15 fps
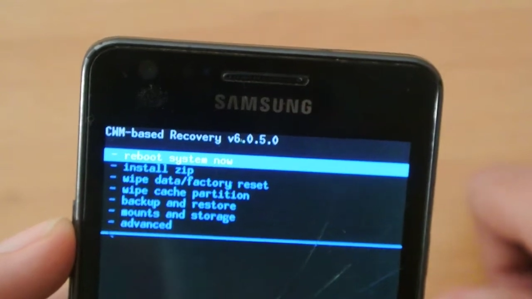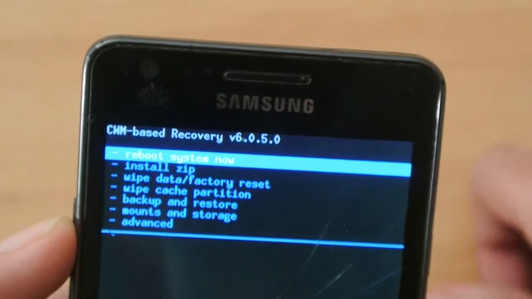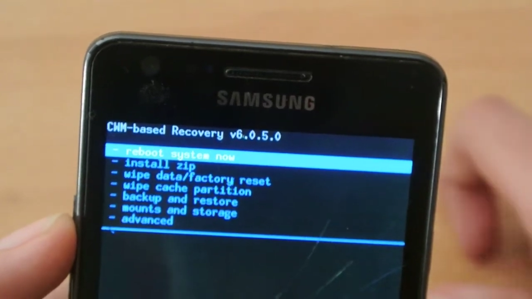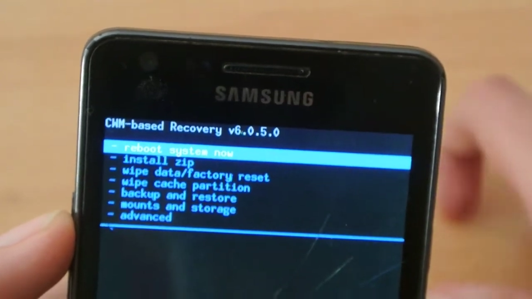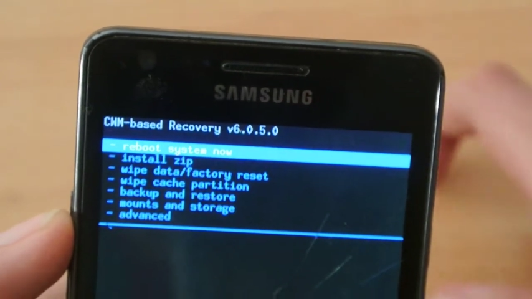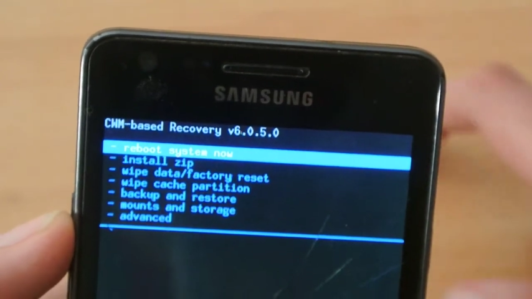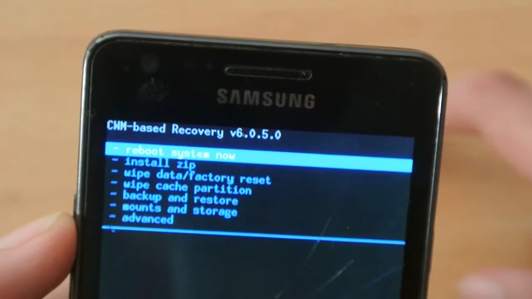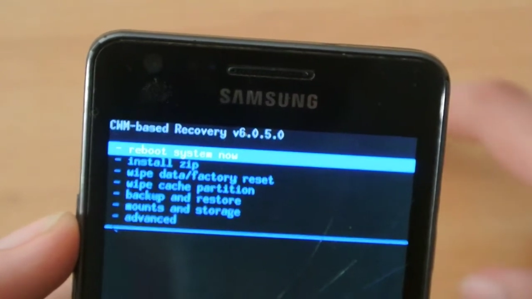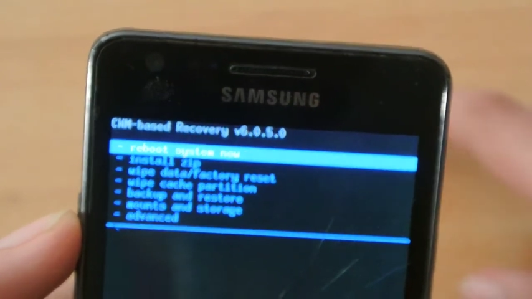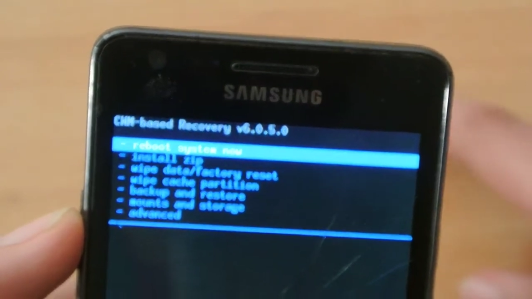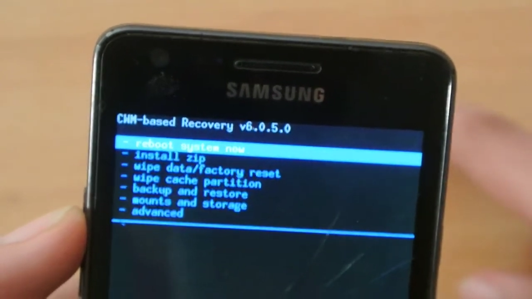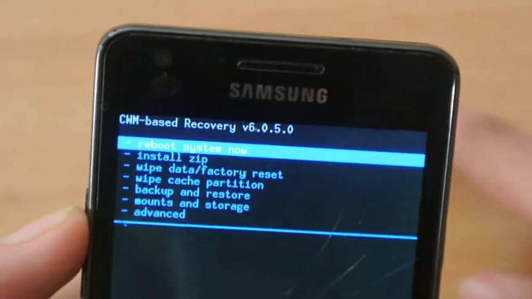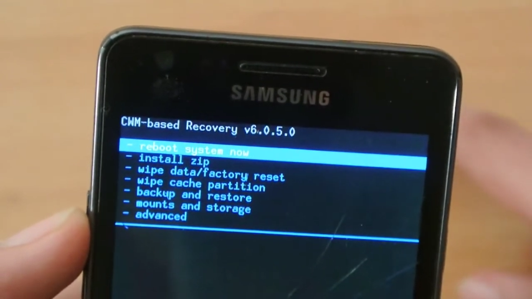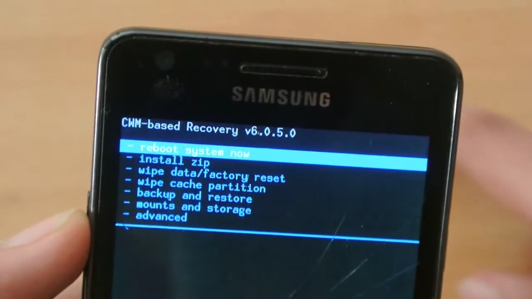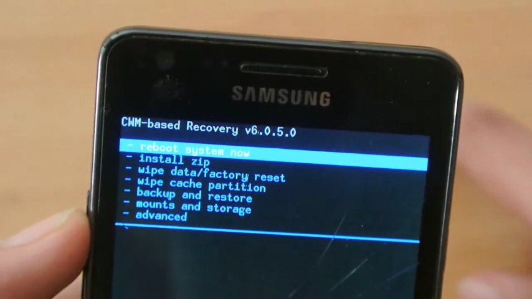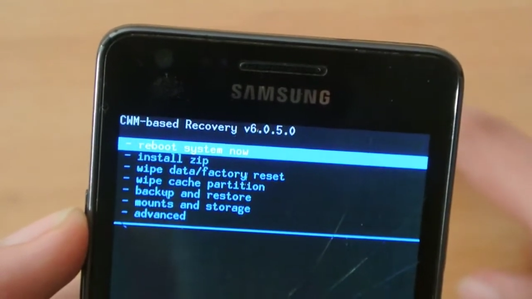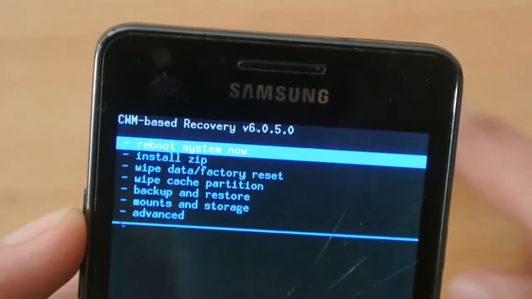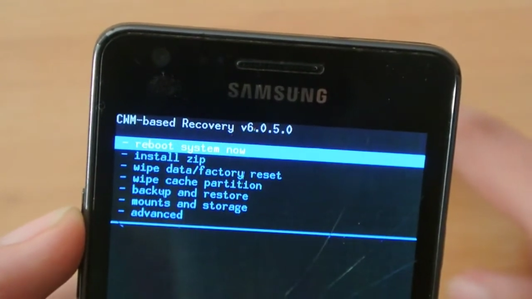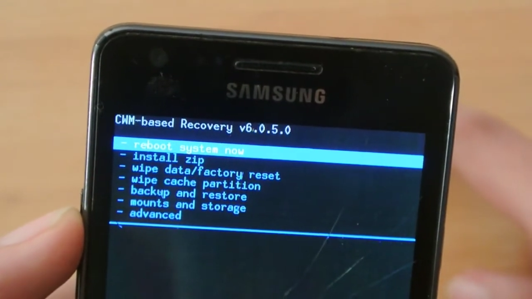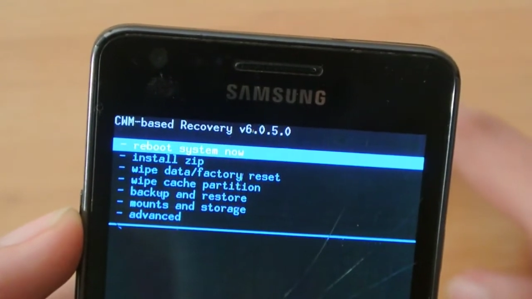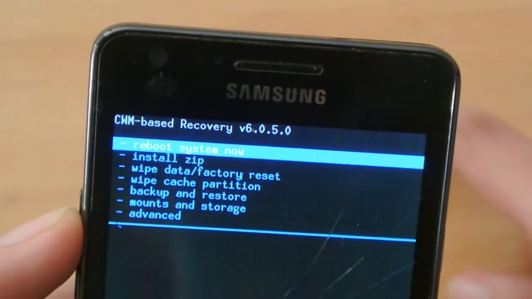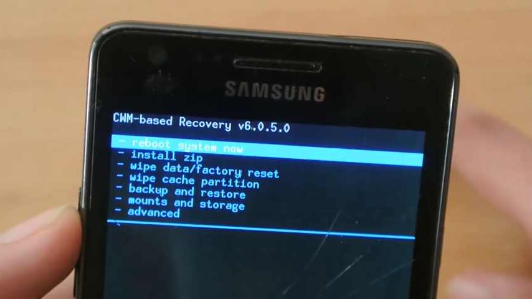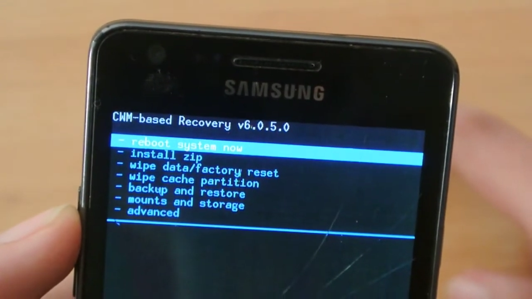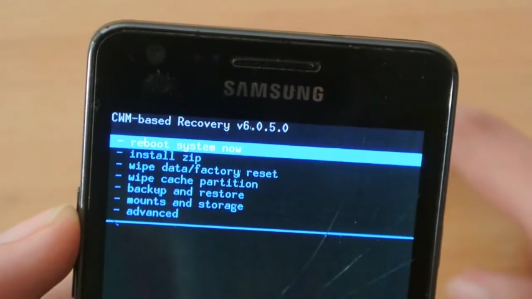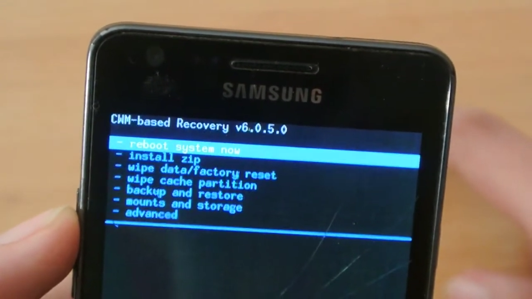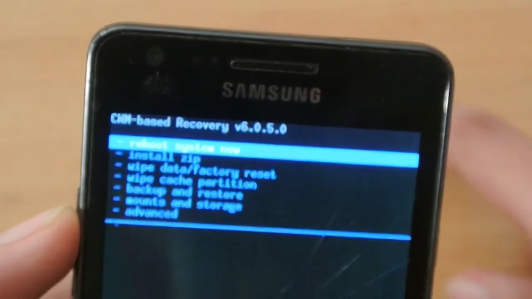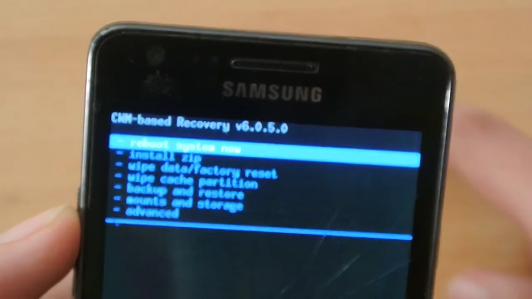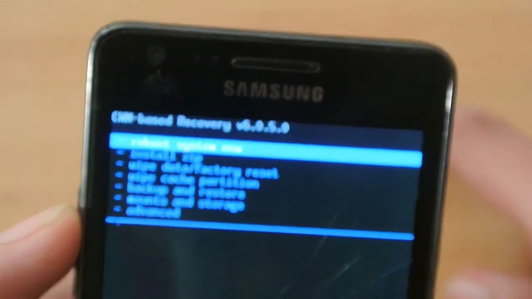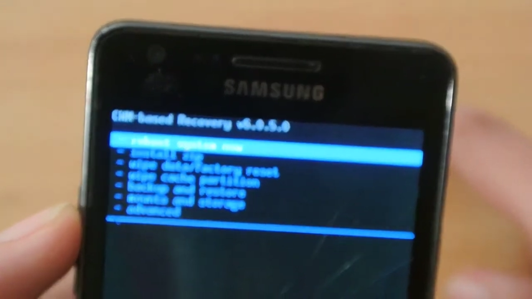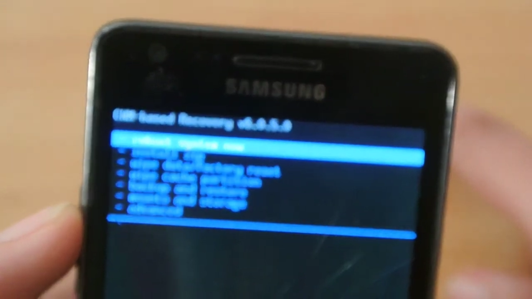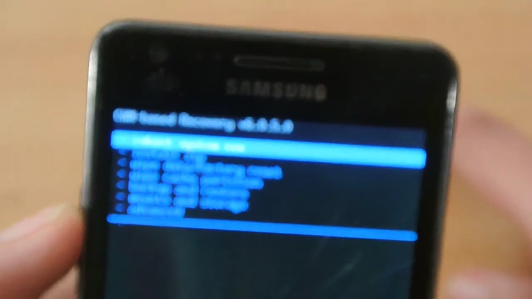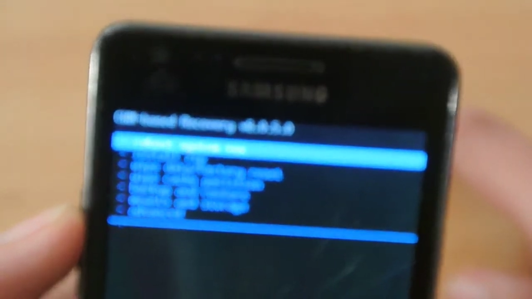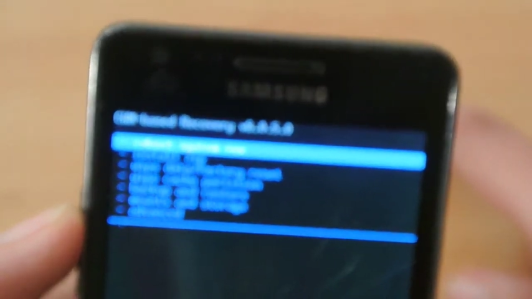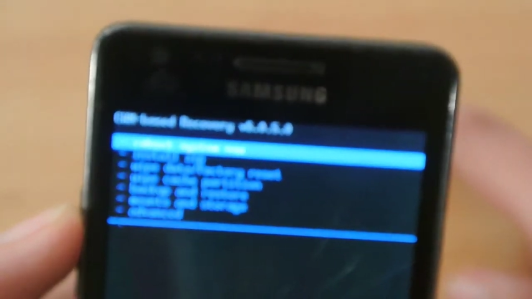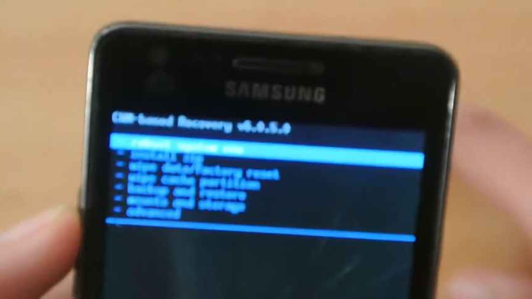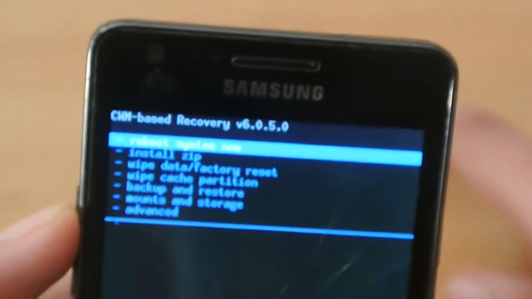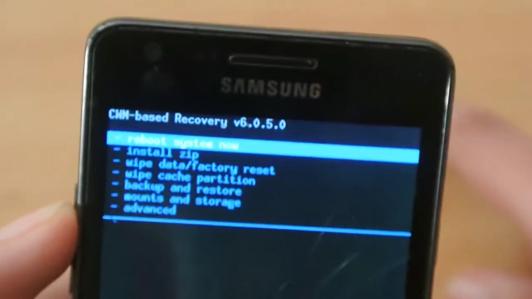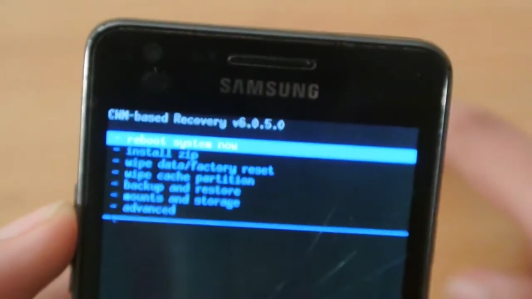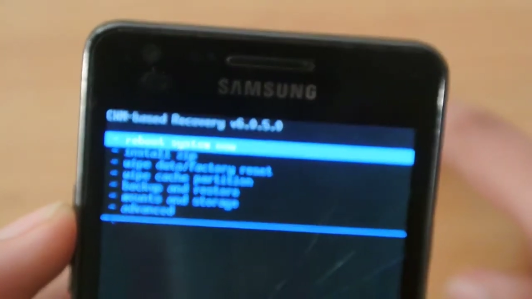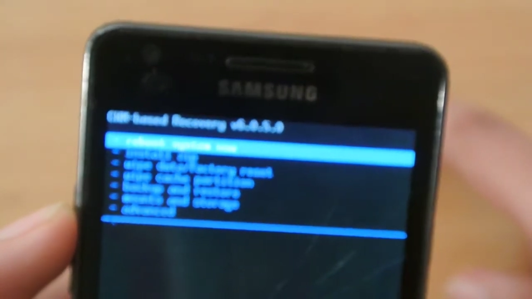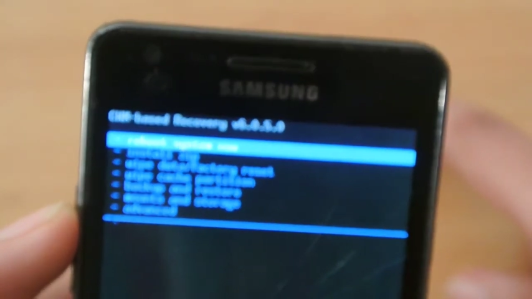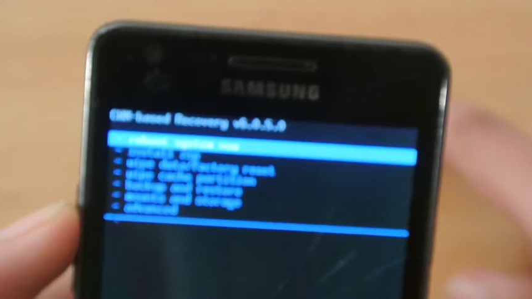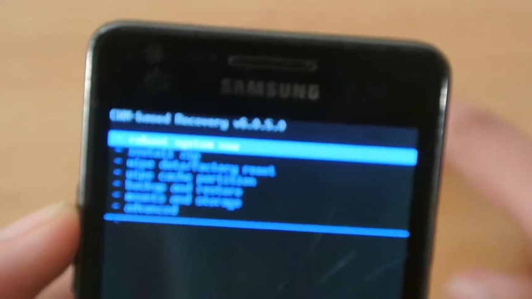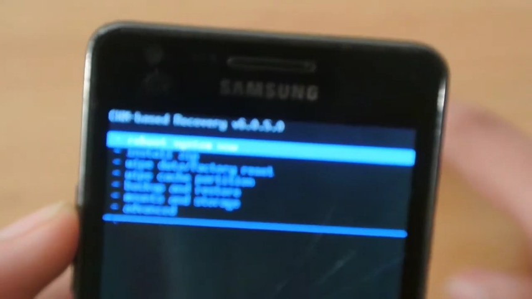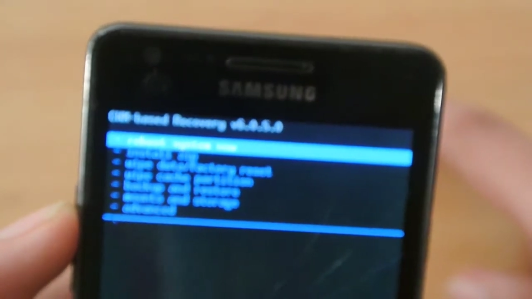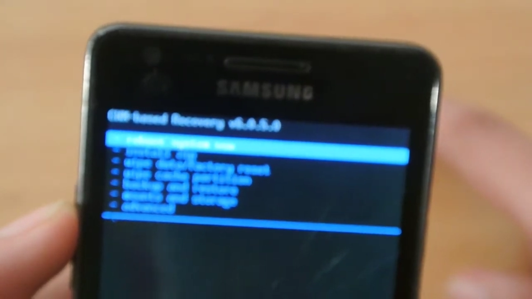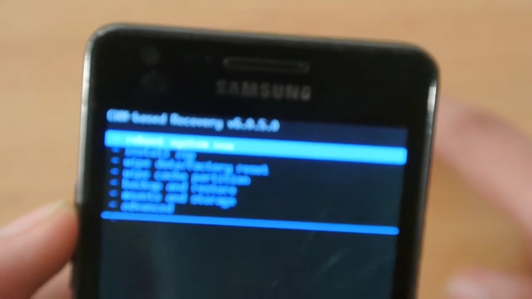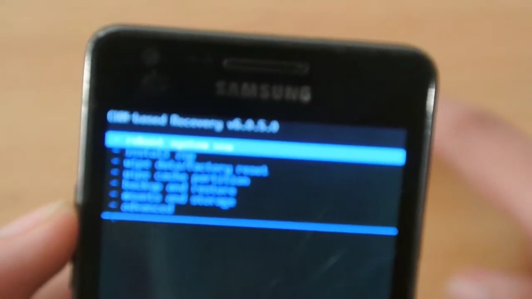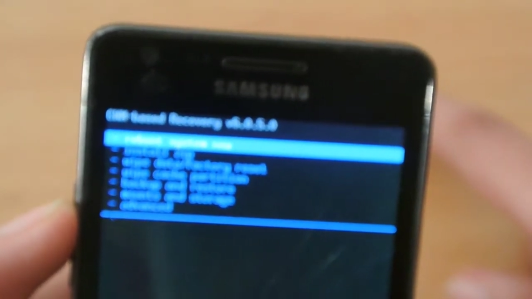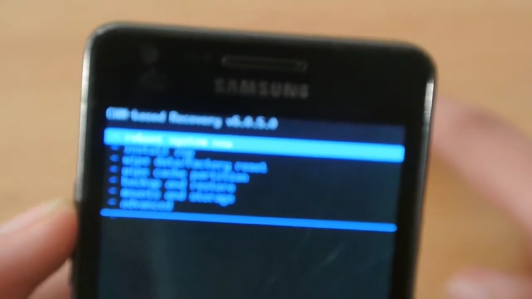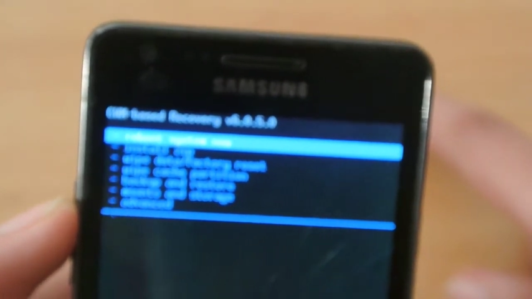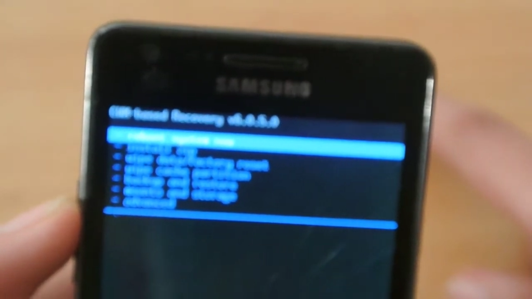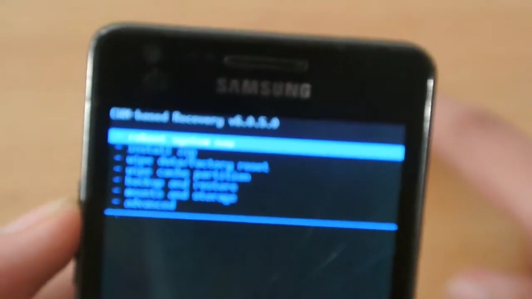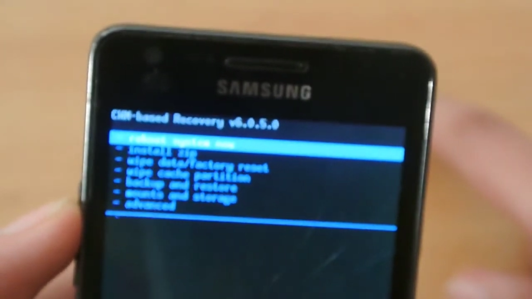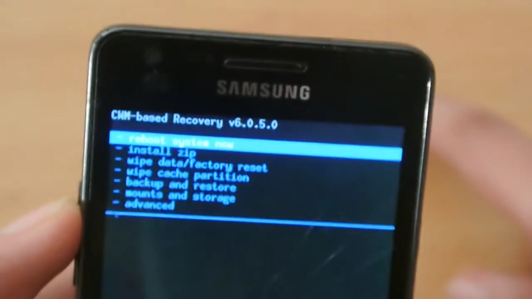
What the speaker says: (no speaker visible)